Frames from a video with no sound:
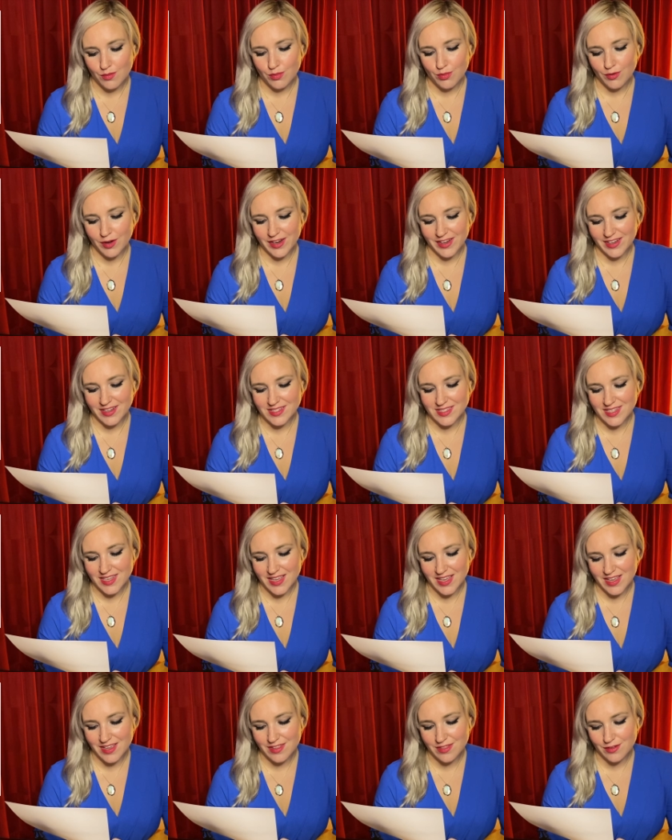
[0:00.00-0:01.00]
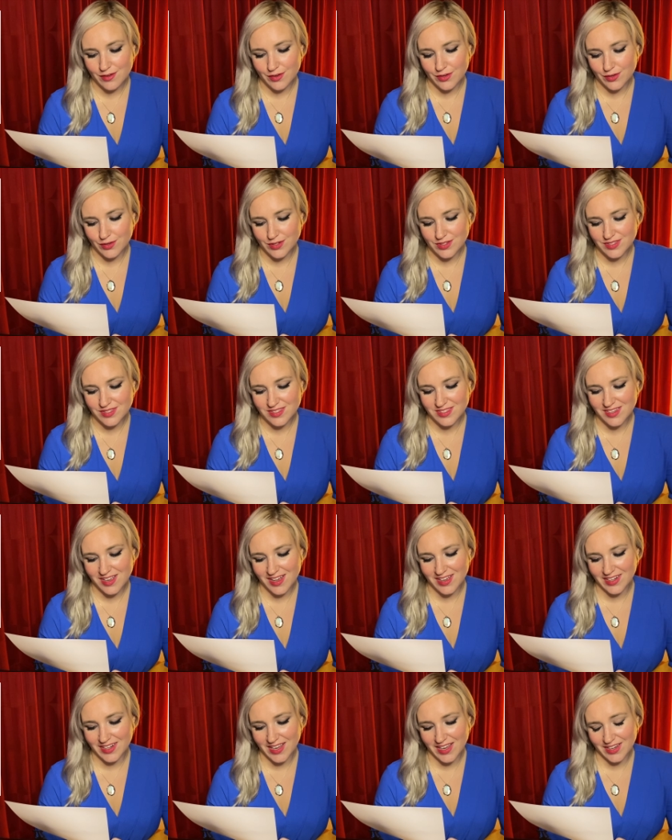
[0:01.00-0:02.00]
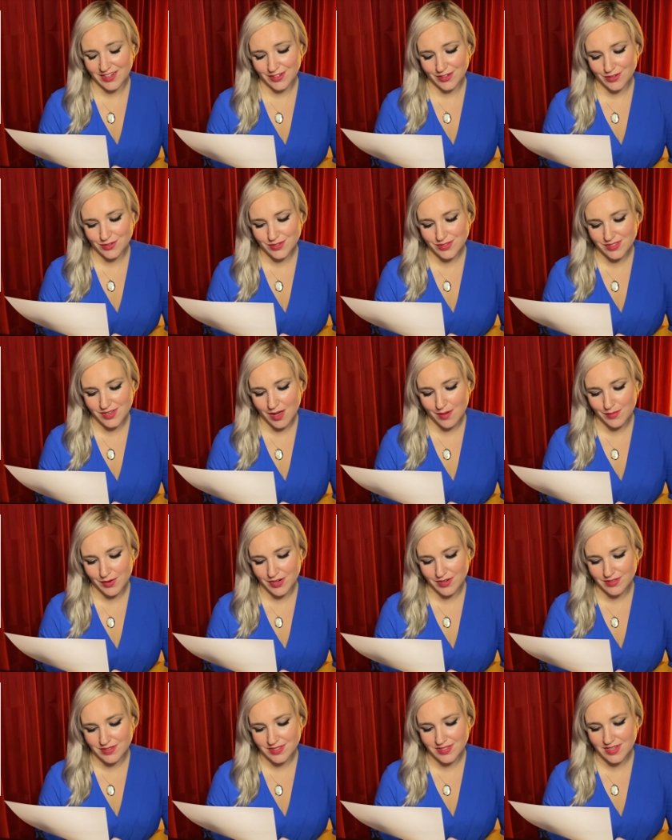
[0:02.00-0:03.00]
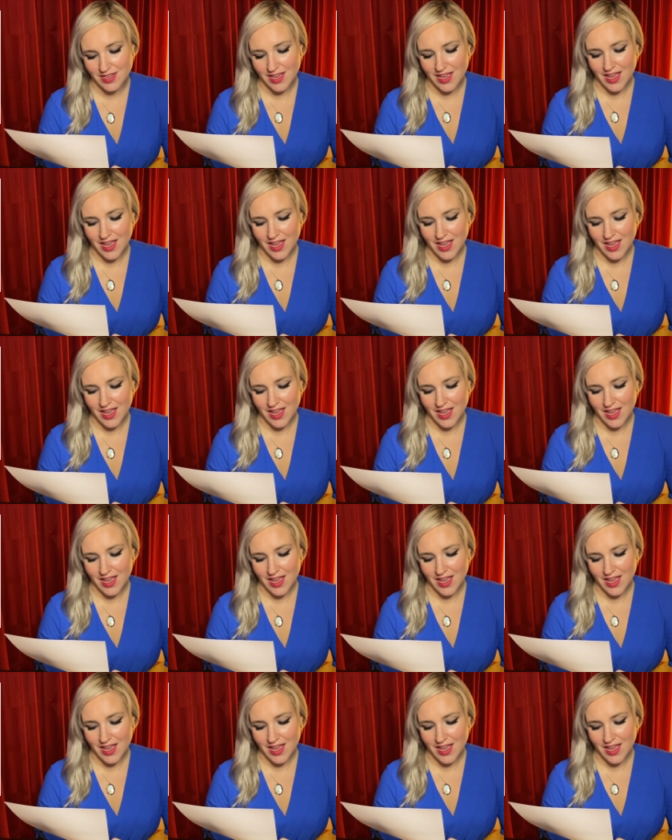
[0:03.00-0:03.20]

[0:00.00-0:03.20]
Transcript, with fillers: Bring us hither your sun and your summers,